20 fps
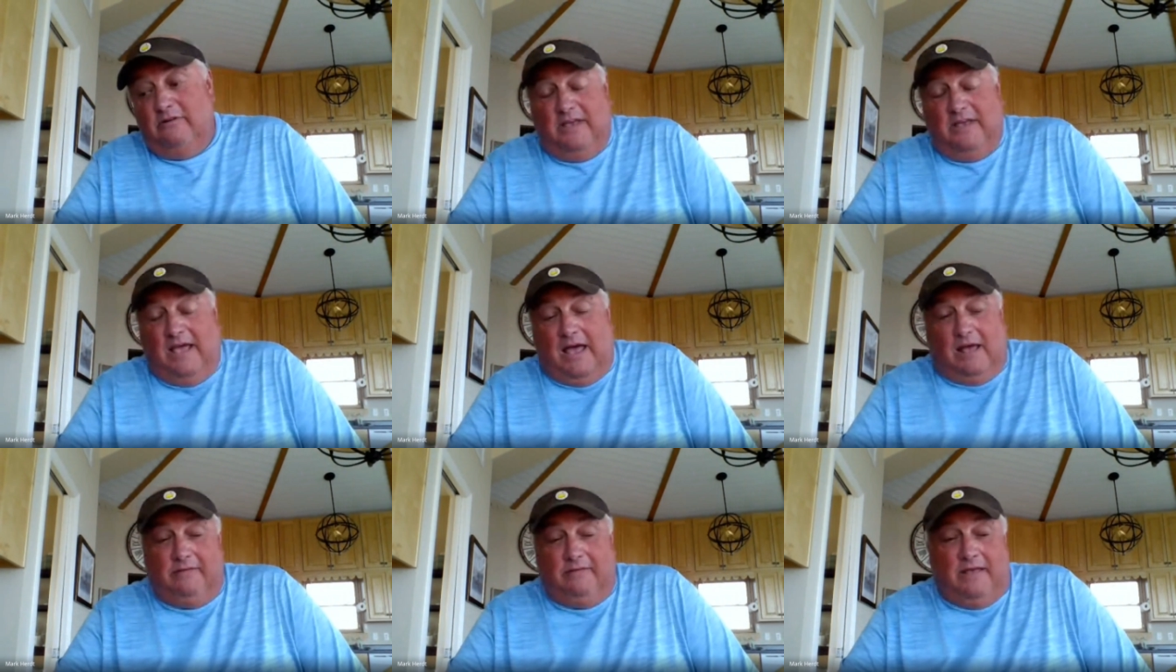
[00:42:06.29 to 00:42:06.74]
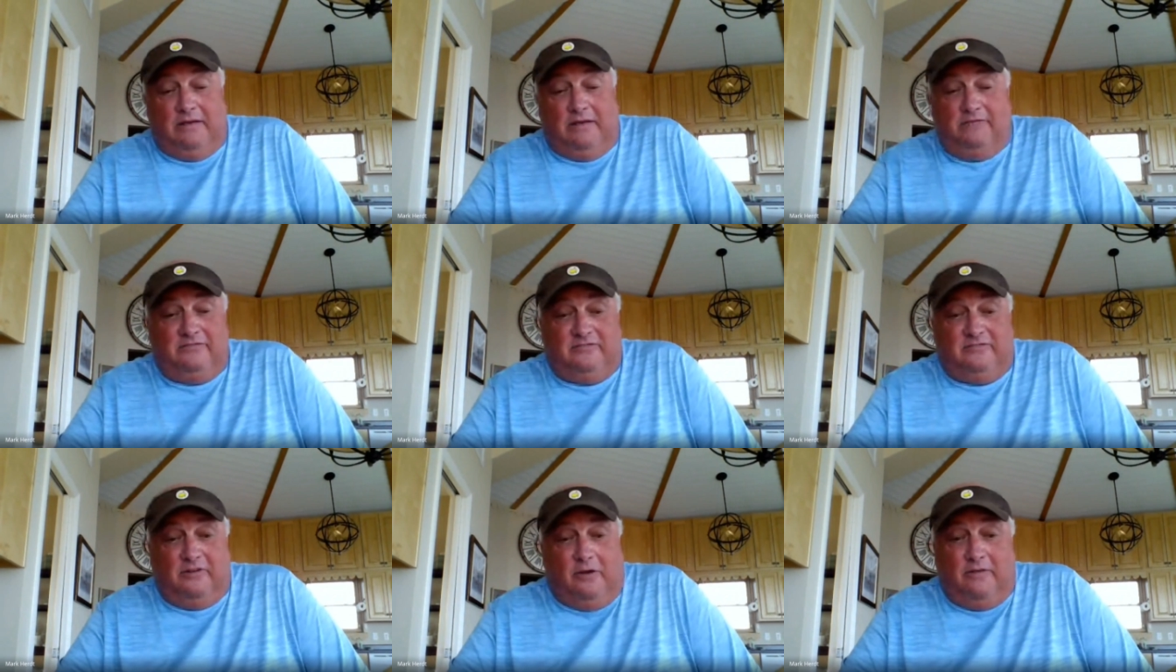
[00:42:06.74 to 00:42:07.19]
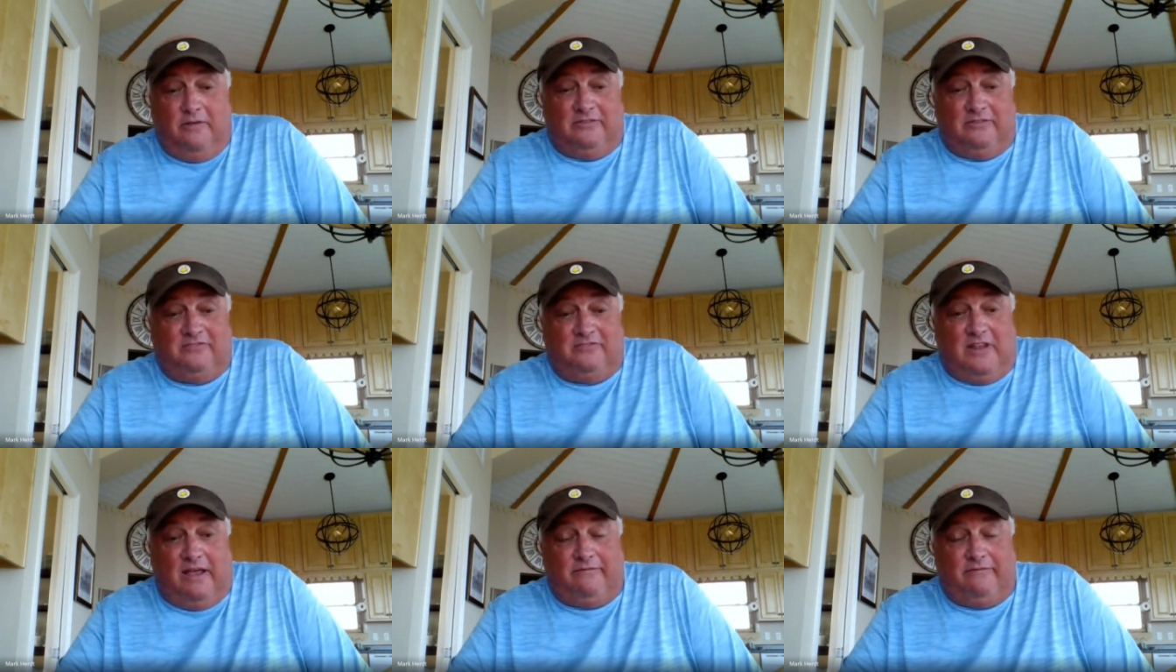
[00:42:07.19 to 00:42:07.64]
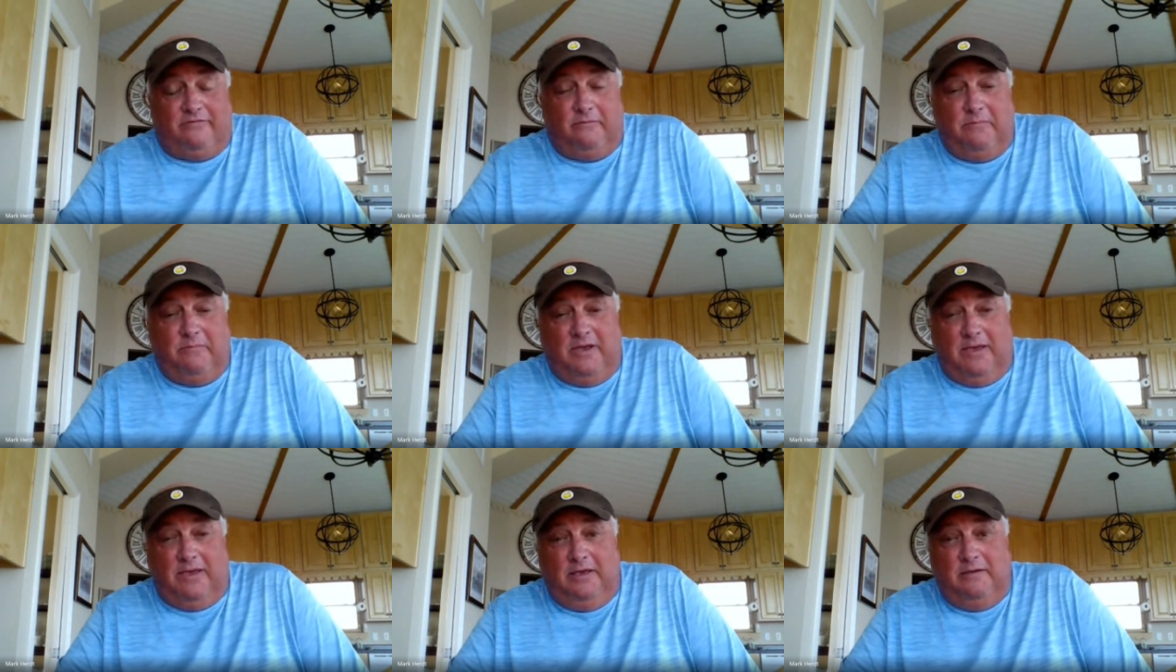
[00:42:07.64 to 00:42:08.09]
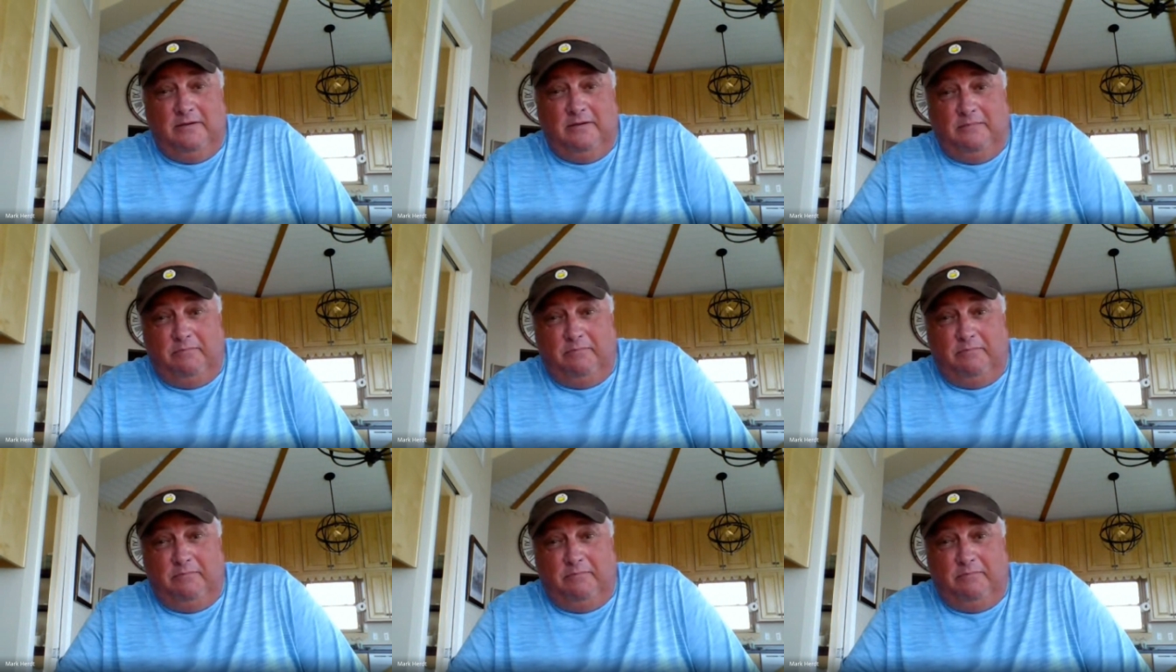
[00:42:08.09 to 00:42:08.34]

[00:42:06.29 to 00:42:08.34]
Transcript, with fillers: Yeah, that's no, that's not for me.